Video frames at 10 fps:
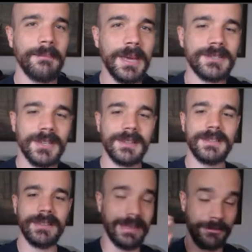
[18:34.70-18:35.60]
that
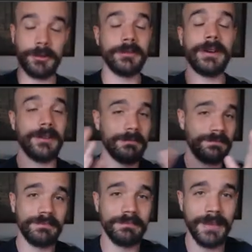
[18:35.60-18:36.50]
basically, eh, or the
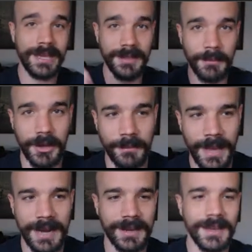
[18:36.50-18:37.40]
make them
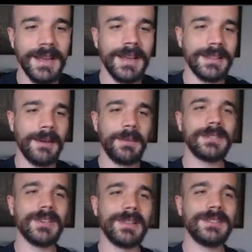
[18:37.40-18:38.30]
automatic, that
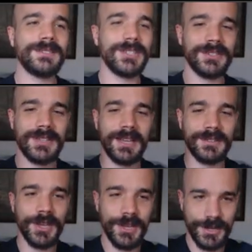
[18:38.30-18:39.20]
basically just
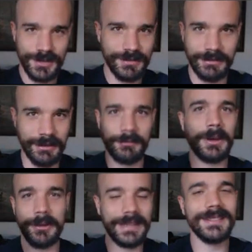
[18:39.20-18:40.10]
says, uh,
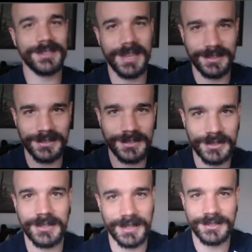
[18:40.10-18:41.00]
well, in this case, it's
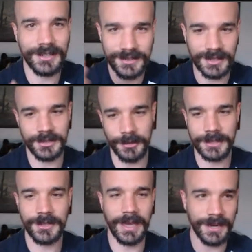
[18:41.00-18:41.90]
just going to say center
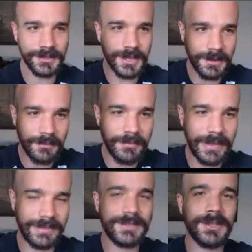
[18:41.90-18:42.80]
it. And it's going
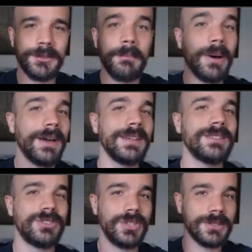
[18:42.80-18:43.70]
to, so the
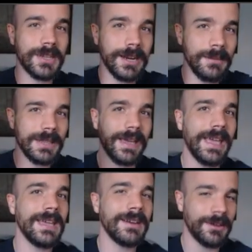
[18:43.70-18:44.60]
body is just going to be
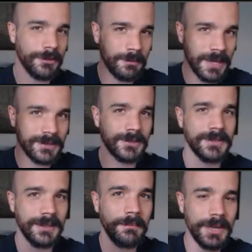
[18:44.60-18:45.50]
the 800
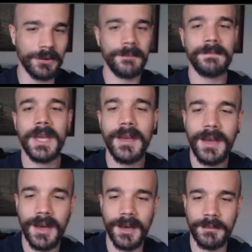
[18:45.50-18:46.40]
pixels in the middle.
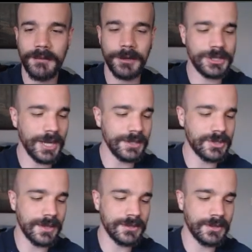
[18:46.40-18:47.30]
Um, if we
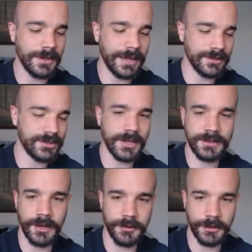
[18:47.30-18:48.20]
change this to like
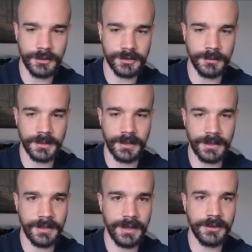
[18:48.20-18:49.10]
600 or something
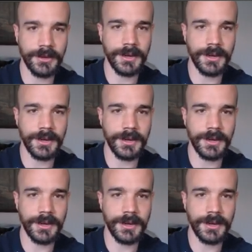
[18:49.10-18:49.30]
like that,